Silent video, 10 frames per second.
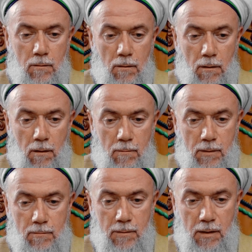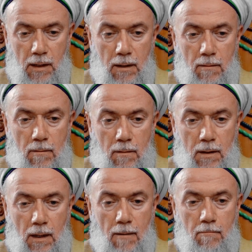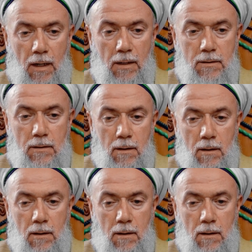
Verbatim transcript: diyorlar, biz bir şey inanmayız.